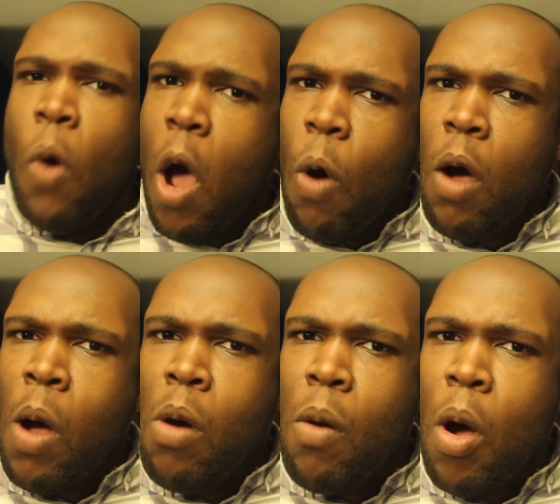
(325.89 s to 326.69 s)
whoa, whoa,
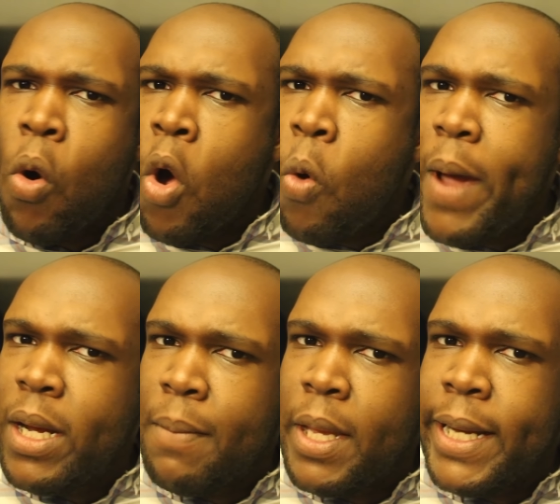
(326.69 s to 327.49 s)
whoa, whoa, whoa.
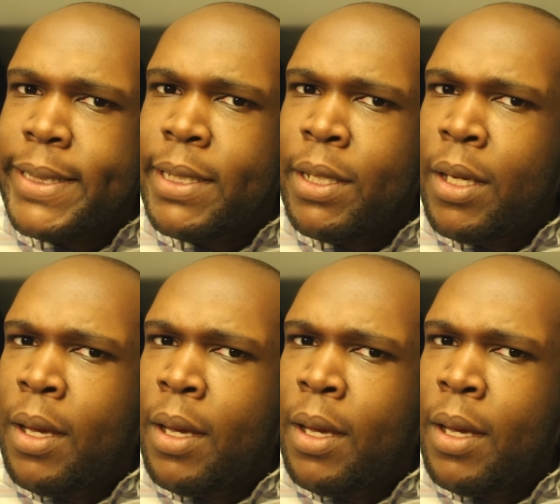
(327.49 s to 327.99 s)
Wait a minute.